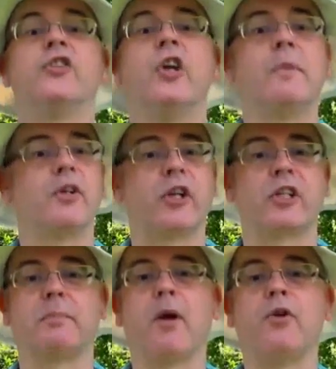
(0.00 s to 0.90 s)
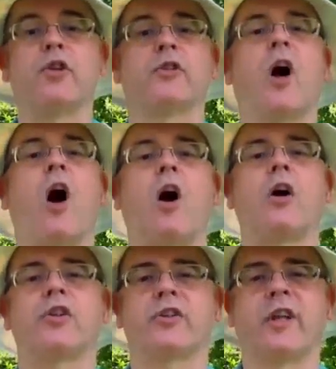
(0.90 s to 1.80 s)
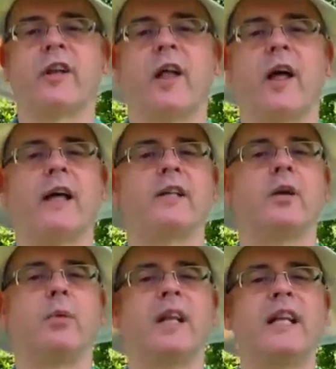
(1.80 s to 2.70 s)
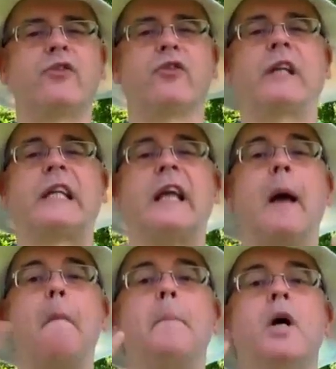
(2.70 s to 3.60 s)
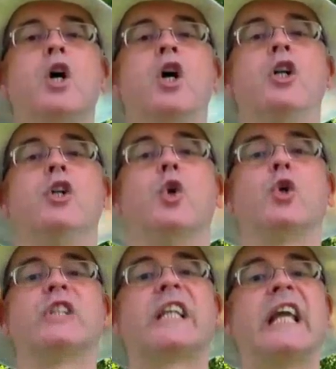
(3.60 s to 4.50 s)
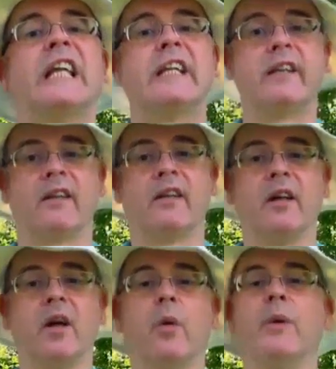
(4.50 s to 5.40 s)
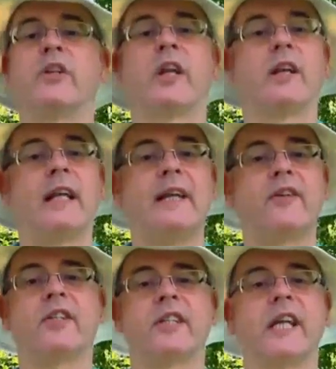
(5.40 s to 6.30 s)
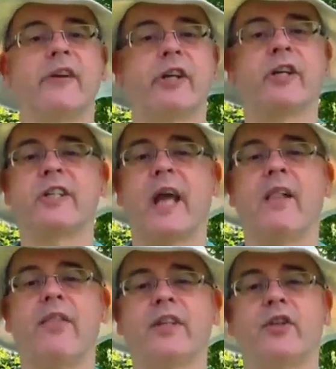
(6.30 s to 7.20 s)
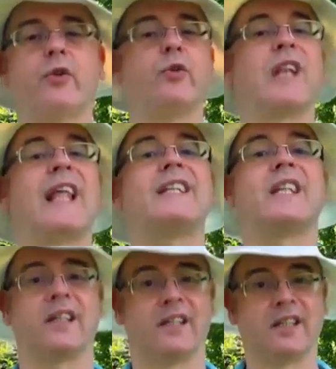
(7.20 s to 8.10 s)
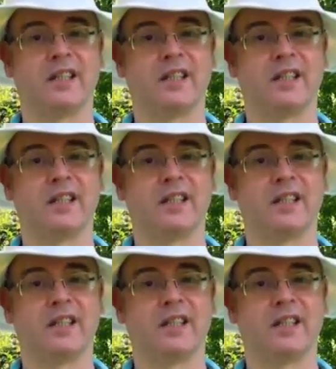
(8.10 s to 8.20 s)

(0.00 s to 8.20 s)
Too much exposure to harsh sunlight will literally burn your skin, which can lead to serious health issues later.